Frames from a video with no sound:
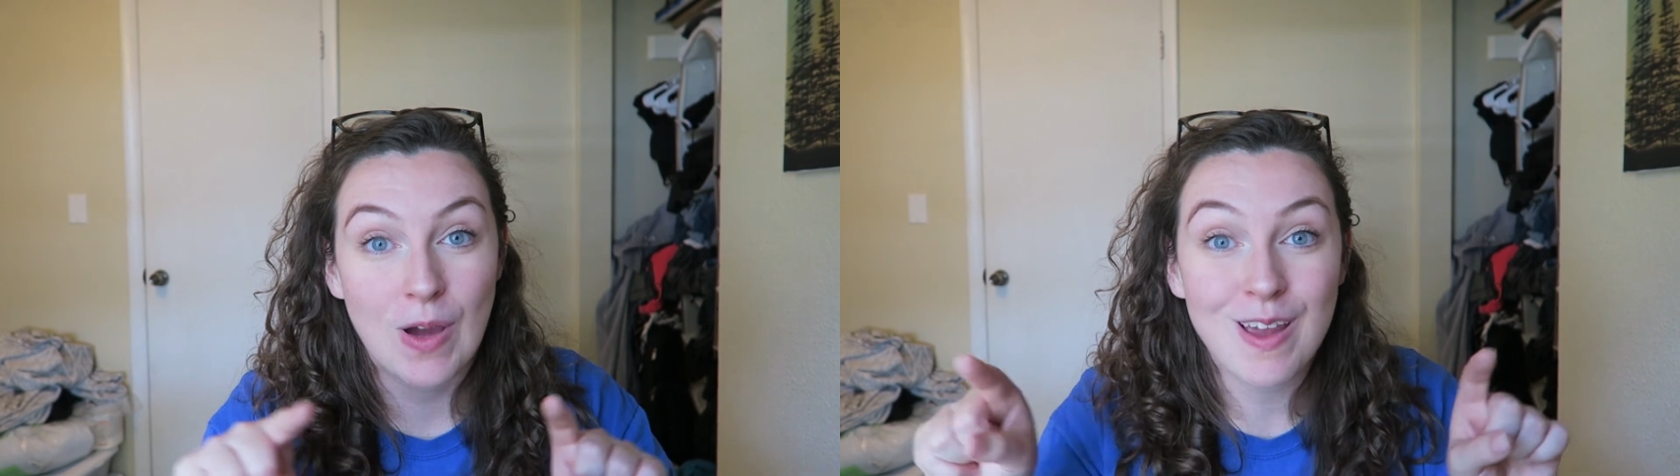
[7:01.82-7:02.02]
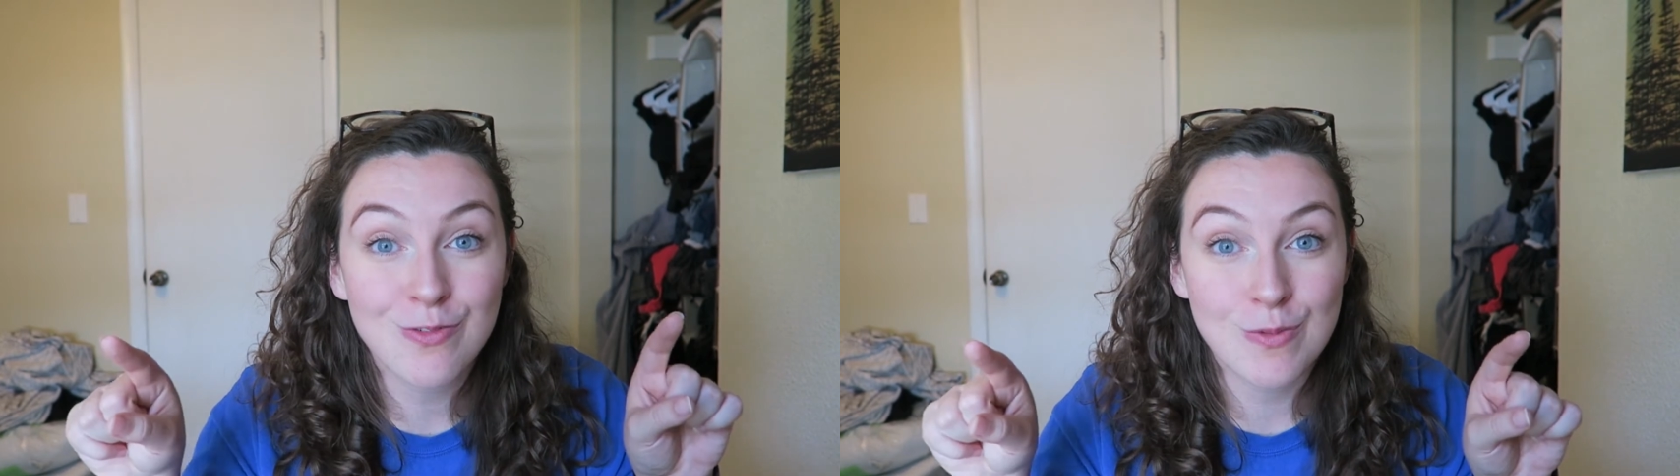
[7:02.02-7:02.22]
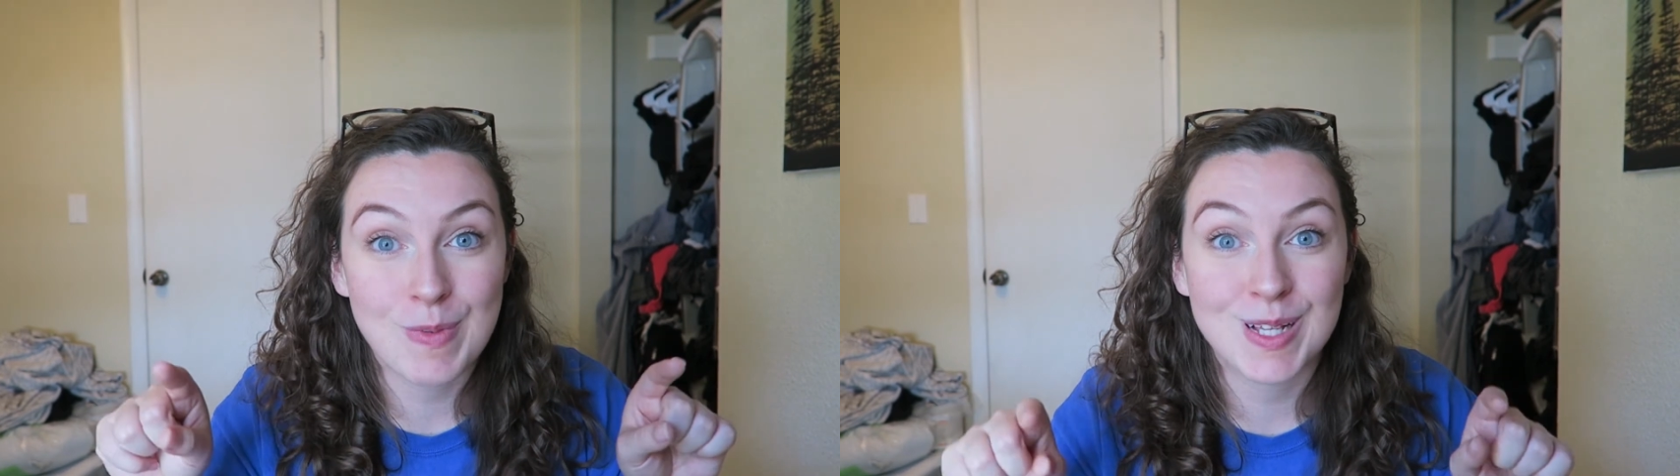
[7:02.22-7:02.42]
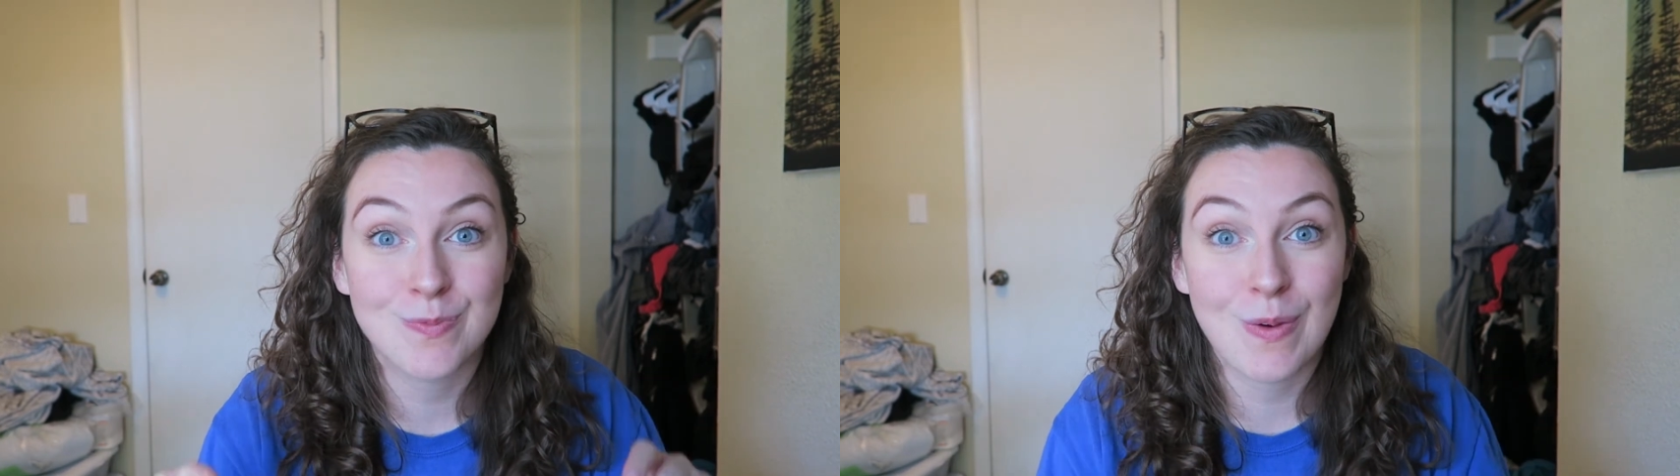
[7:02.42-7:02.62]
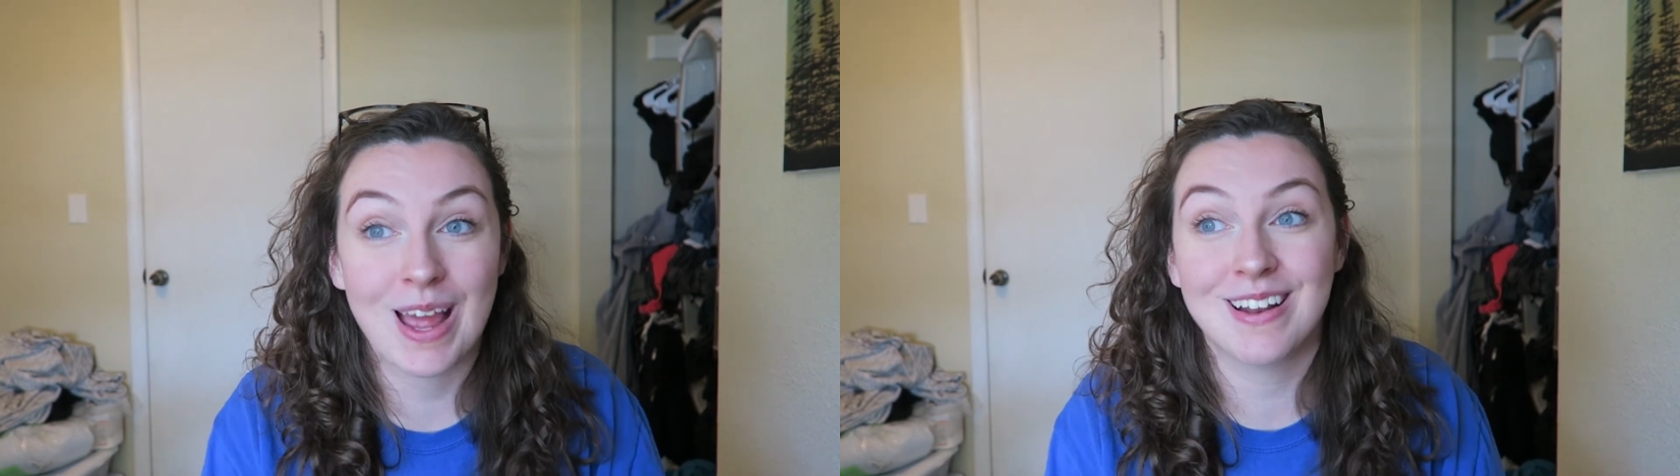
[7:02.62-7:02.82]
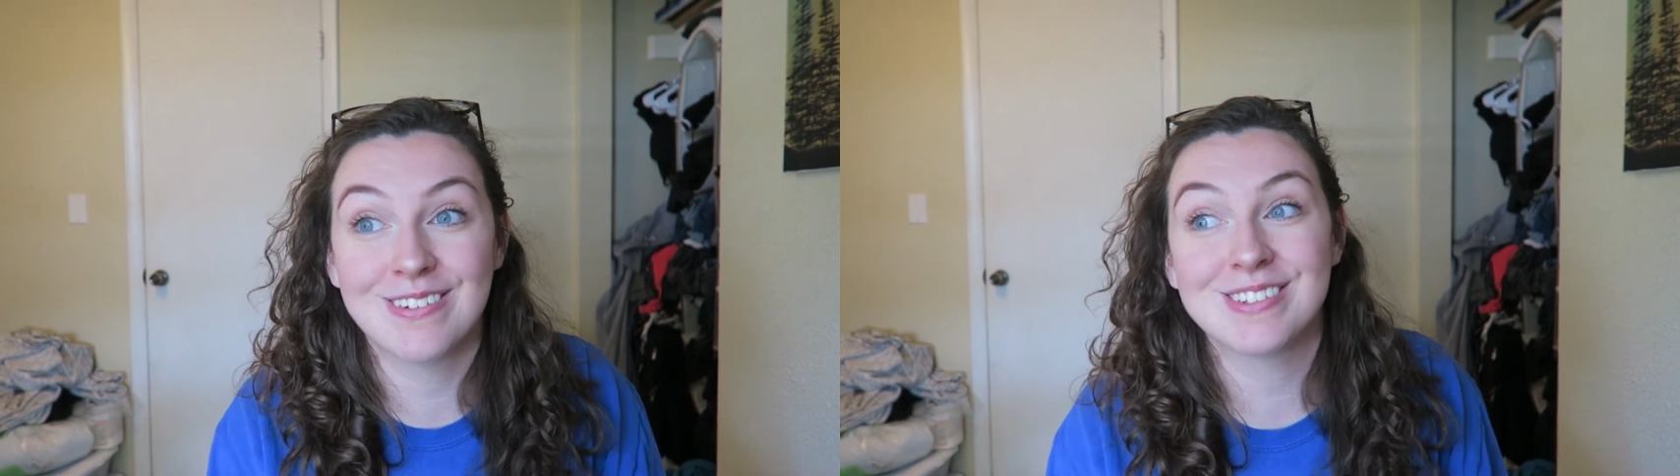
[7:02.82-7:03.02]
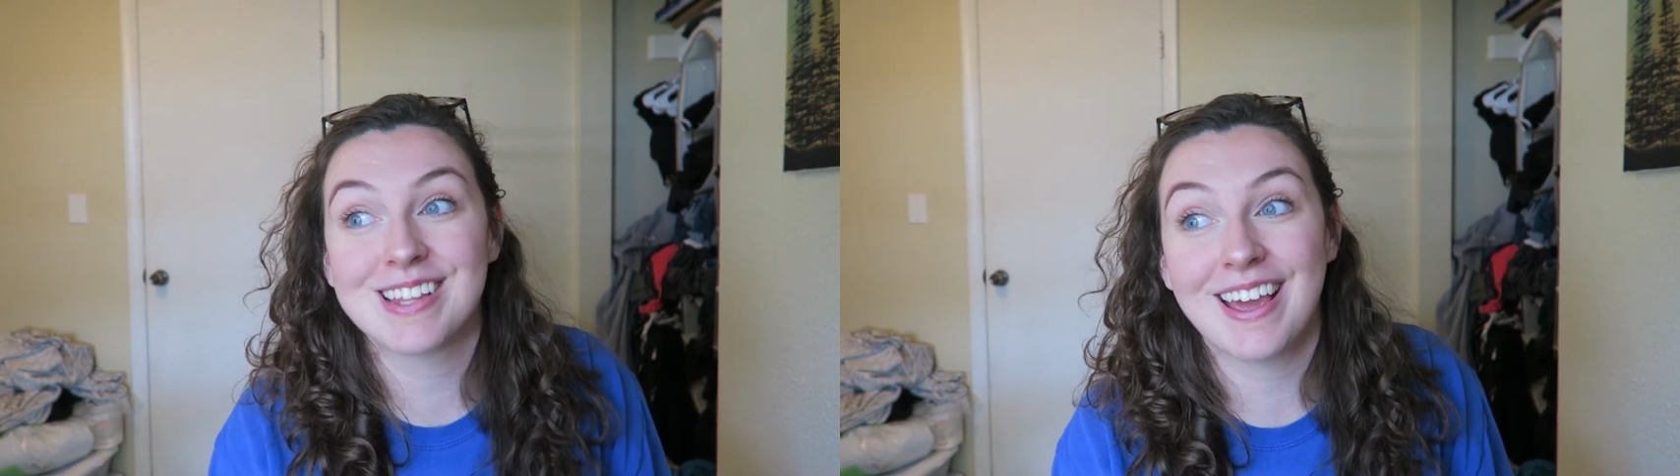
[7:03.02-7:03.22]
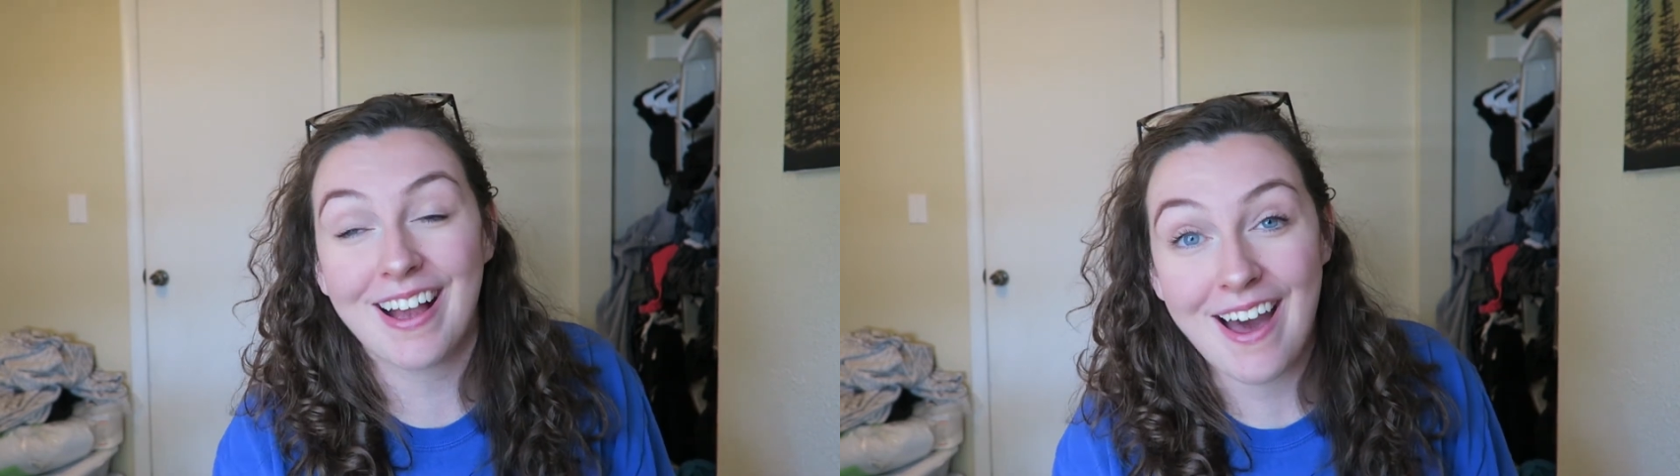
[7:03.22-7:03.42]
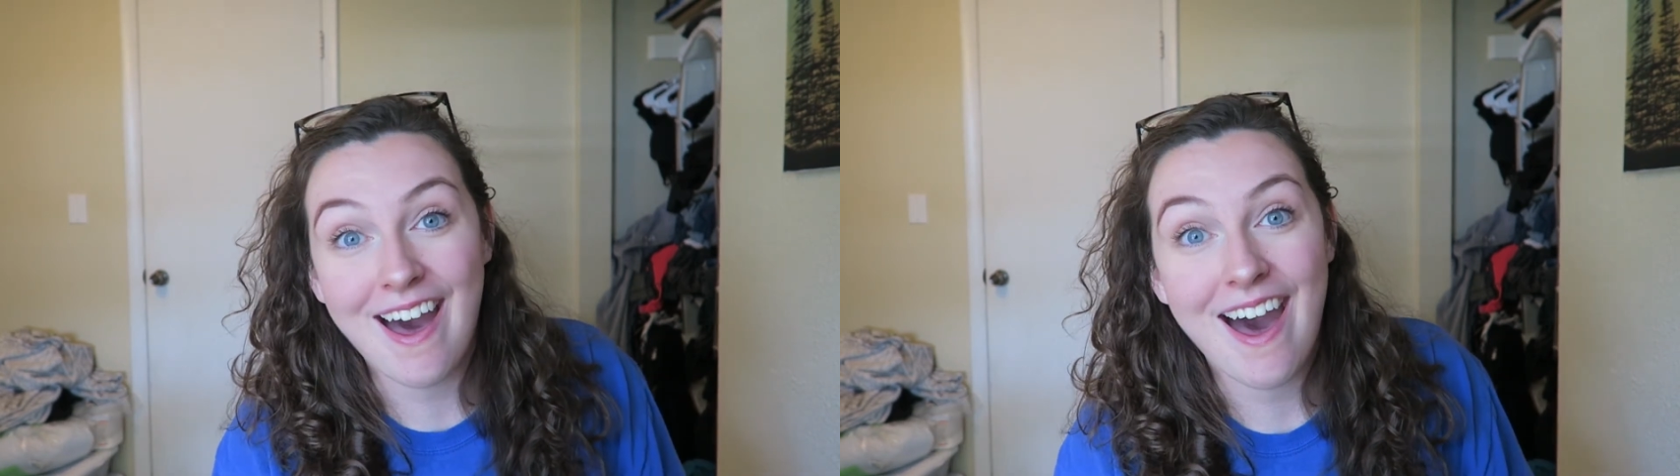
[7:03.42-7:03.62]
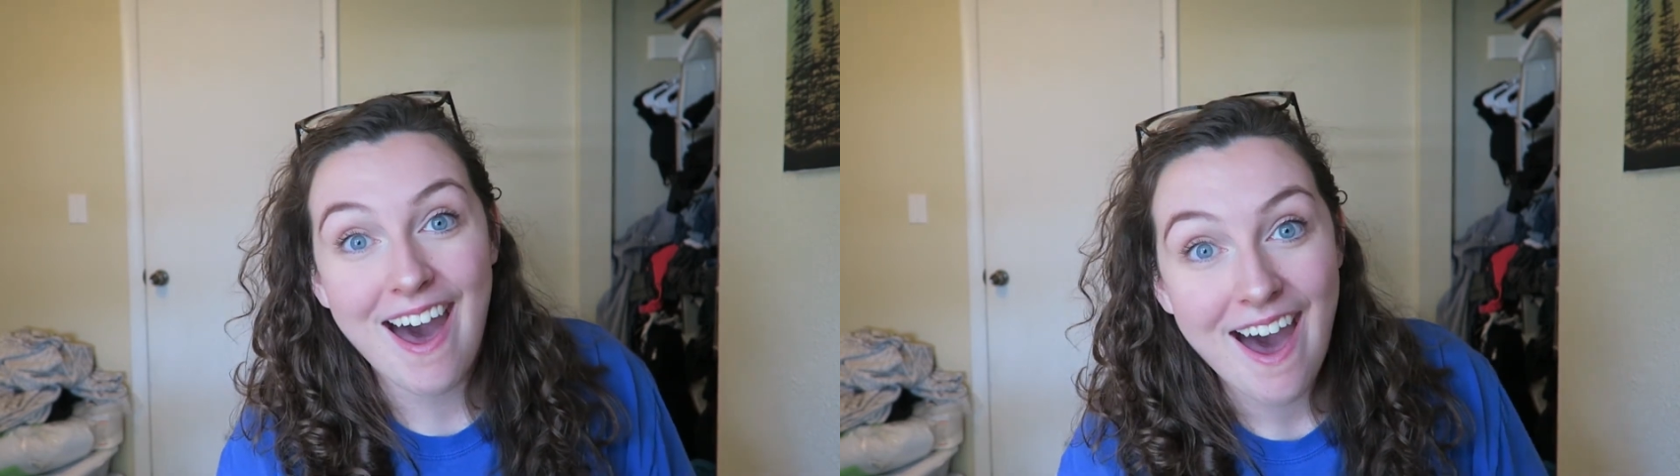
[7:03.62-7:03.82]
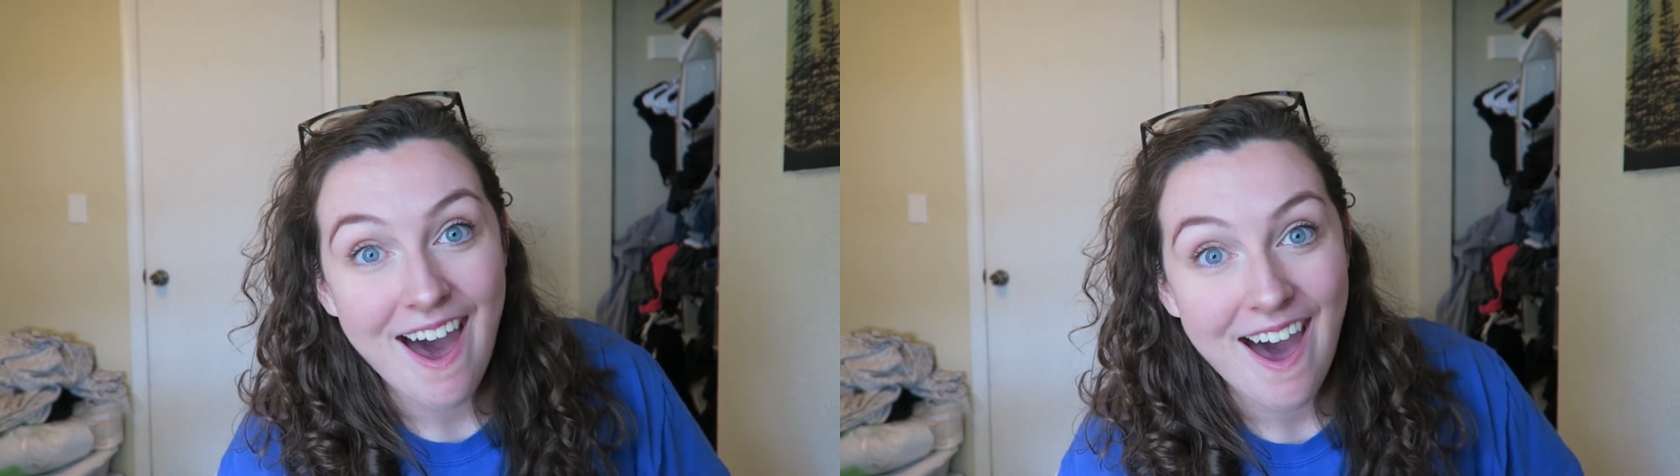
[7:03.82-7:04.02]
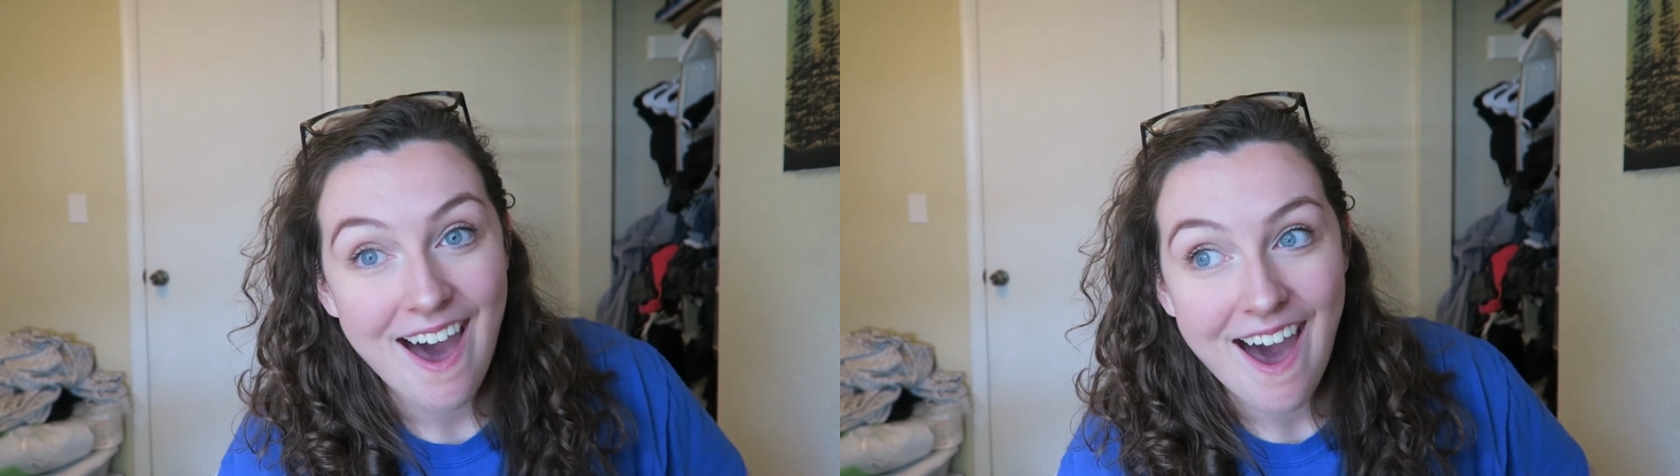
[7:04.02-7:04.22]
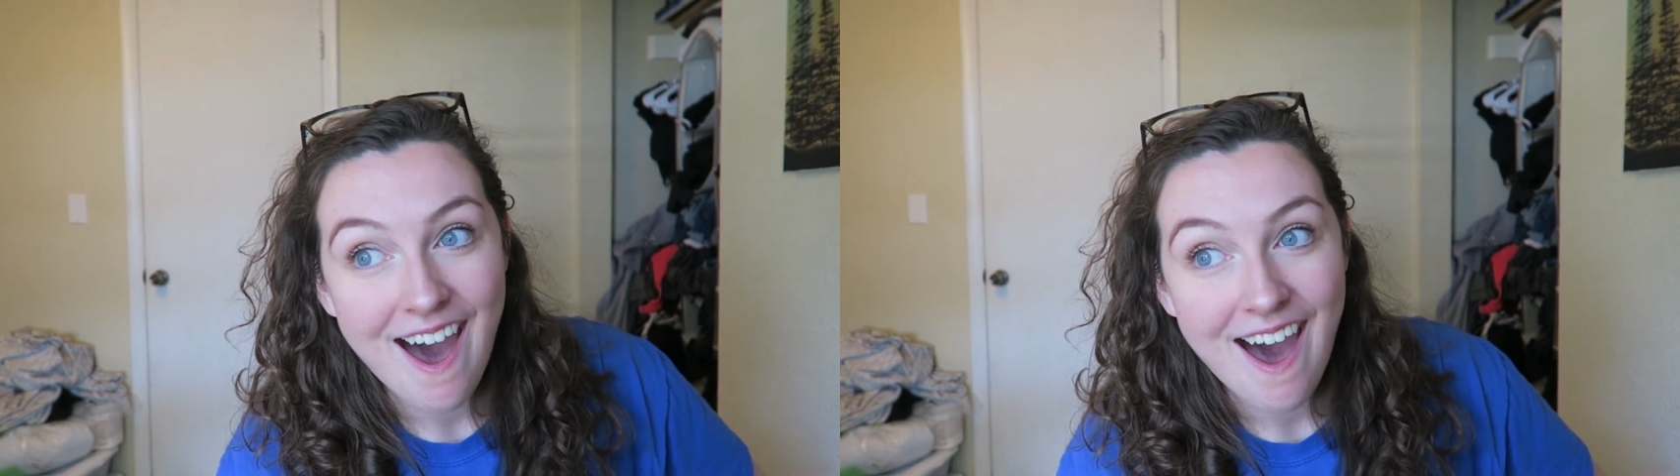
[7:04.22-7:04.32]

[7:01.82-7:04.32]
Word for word: away from my spine and I was like, so